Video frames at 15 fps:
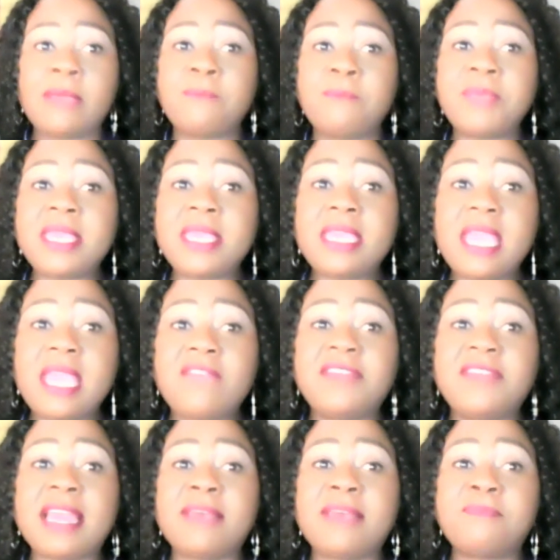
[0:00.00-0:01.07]

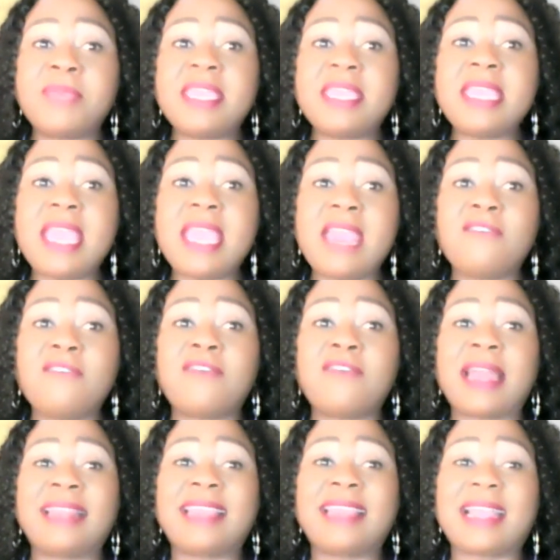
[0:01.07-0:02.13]
PF
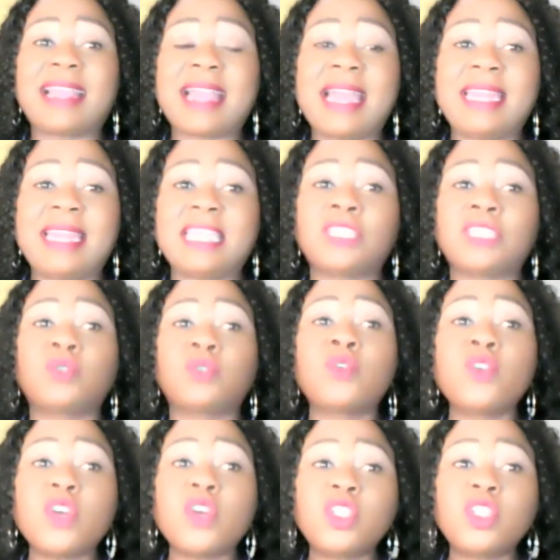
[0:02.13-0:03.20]
and their cadres do
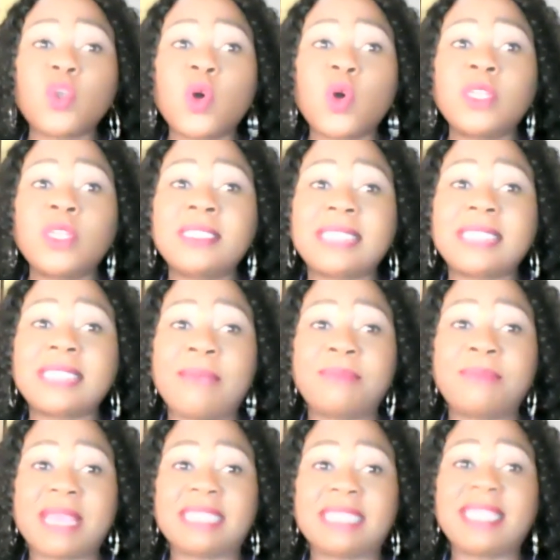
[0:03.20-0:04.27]
not own
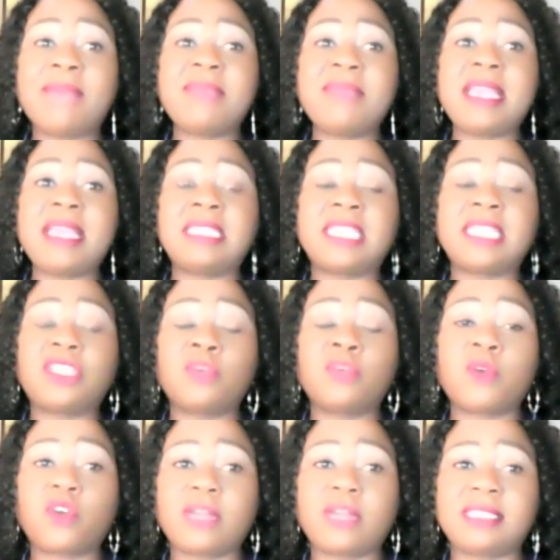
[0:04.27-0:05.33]
Zambia. Zambia is a
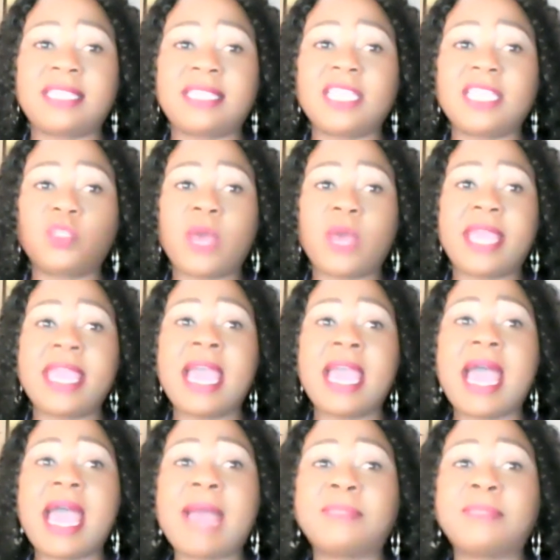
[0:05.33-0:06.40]
democracy. That's why
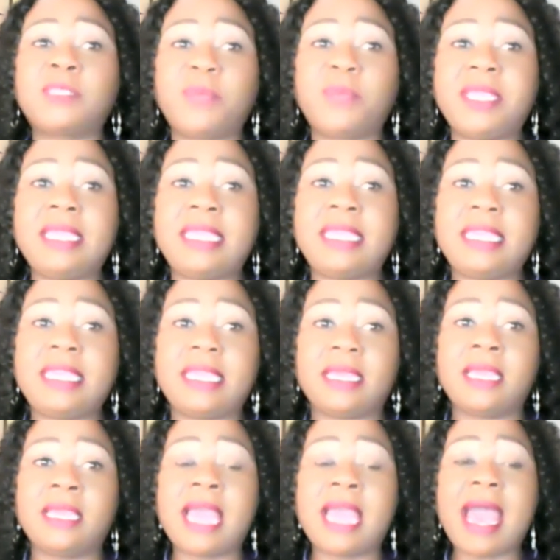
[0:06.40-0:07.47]
I'm speaking here.
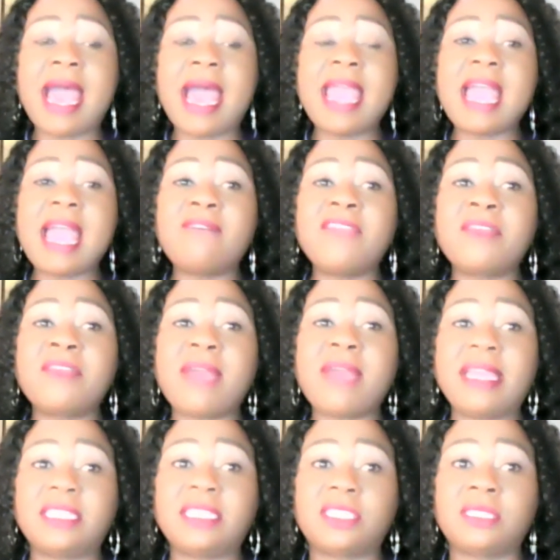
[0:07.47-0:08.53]
I have a
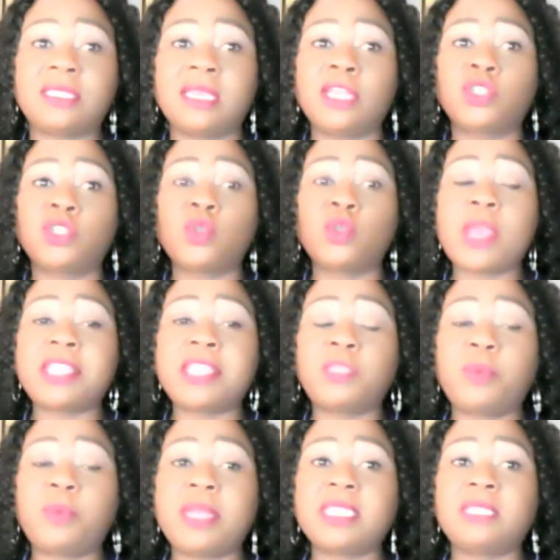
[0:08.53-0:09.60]
right to
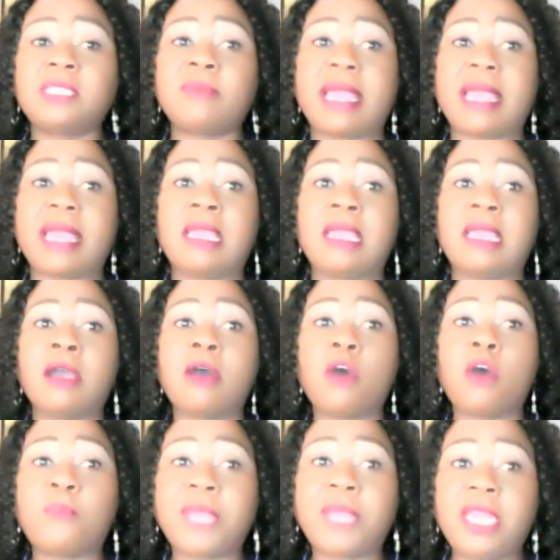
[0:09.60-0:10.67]
express my
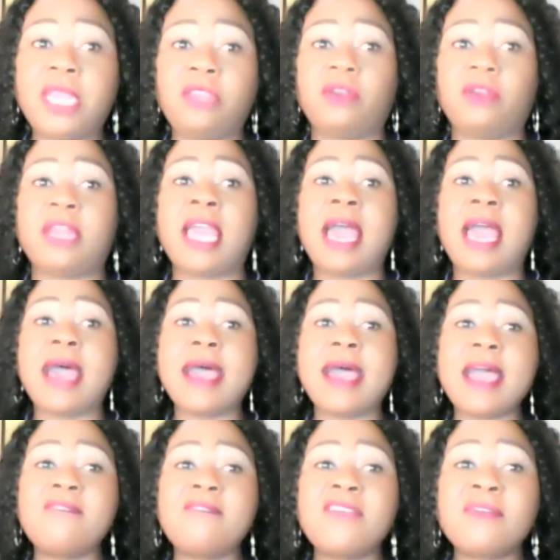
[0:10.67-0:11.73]
opinion. I
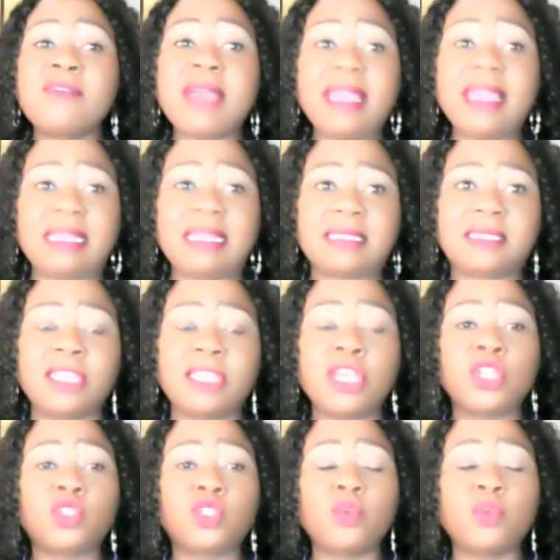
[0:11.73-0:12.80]
have a right
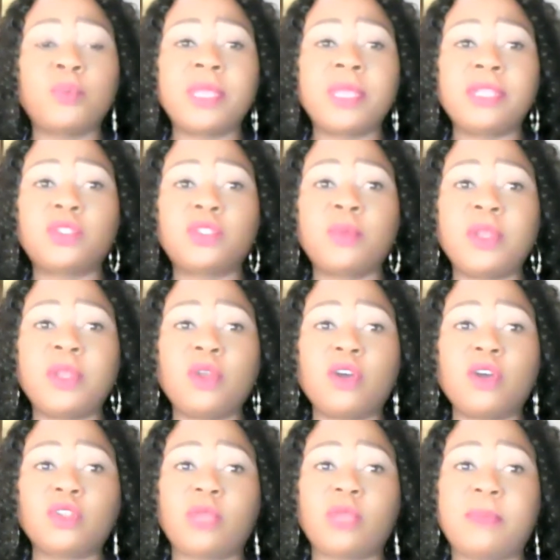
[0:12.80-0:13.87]
to
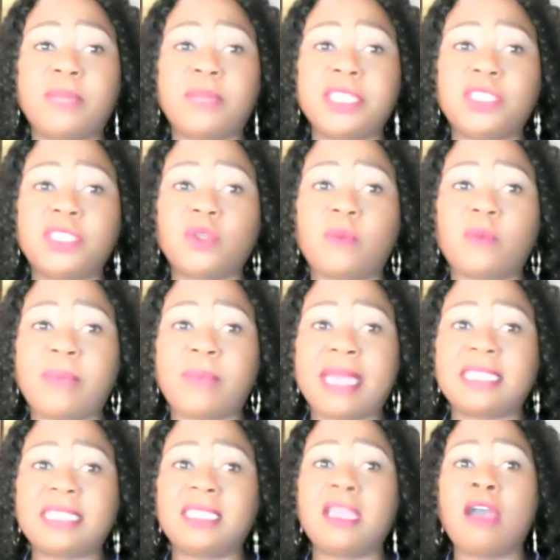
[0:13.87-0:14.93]
belong to a political
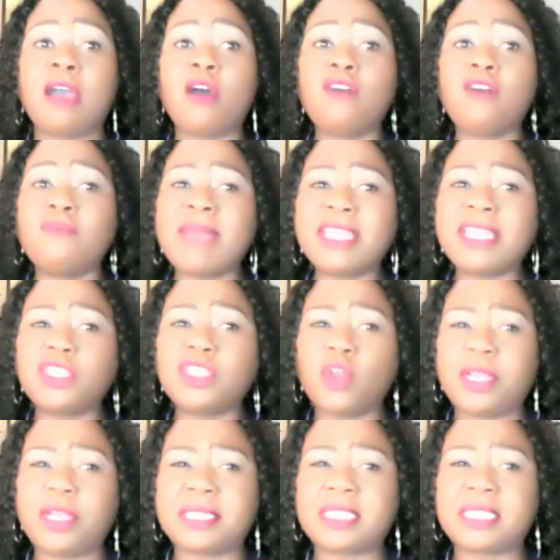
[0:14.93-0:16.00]
party of my
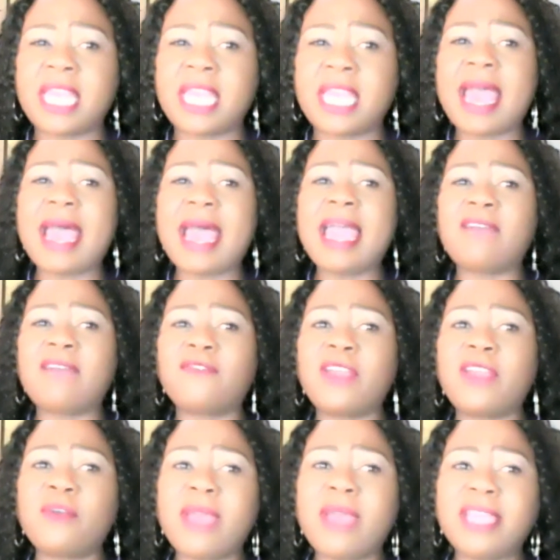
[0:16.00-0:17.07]
choice. I have
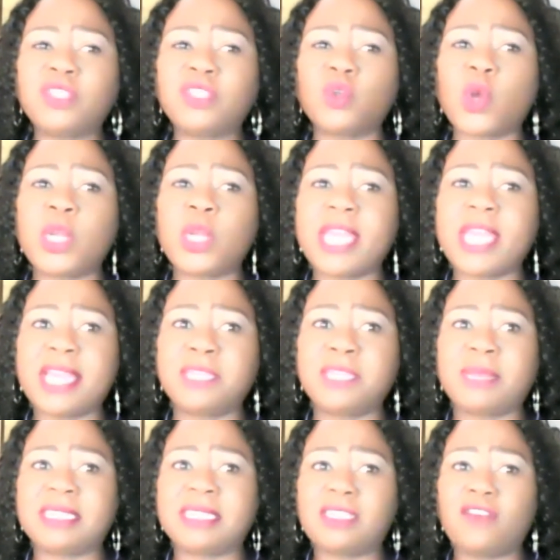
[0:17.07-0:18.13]
my right to conduct
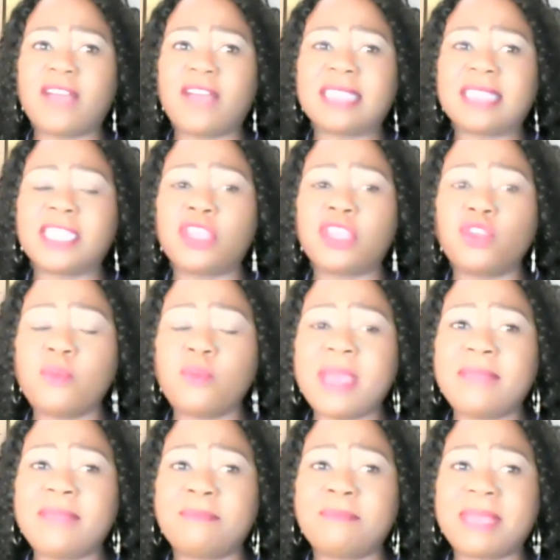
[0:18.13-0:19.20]
myself as a
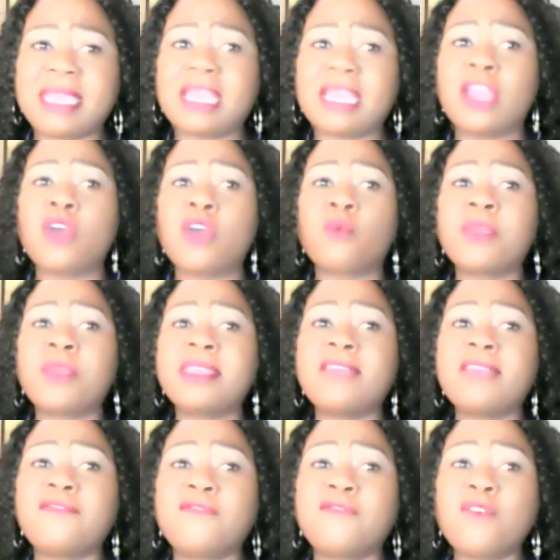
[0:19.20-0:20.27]
human being with
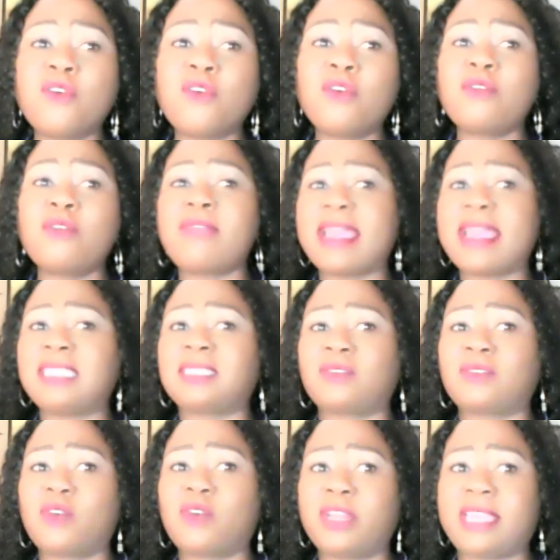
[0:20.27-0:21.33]
the full rights
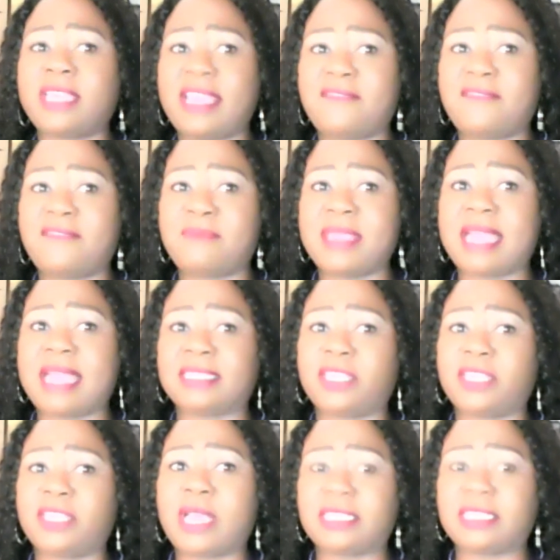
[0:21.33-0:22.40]
God gave me as
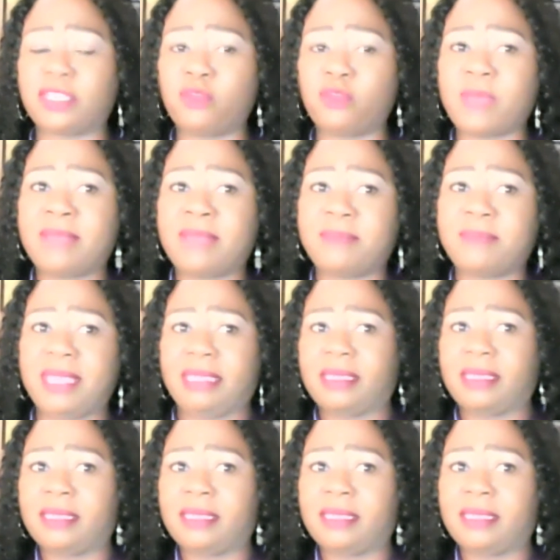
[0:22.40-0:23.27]
a human being.